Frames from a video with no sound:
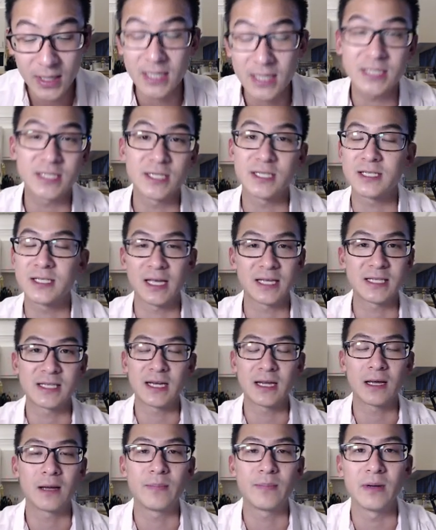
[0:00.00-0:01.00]
It's just like
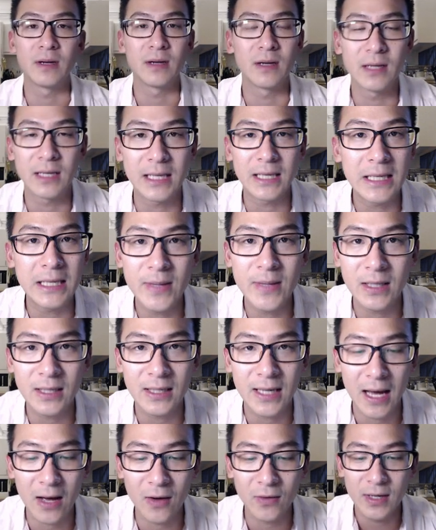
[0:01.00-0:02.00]
setting up an email
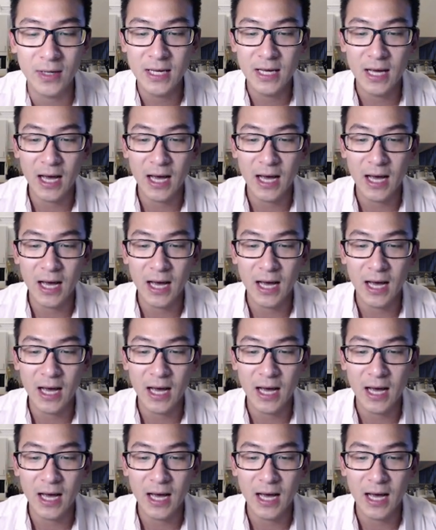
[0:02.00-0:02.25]
account,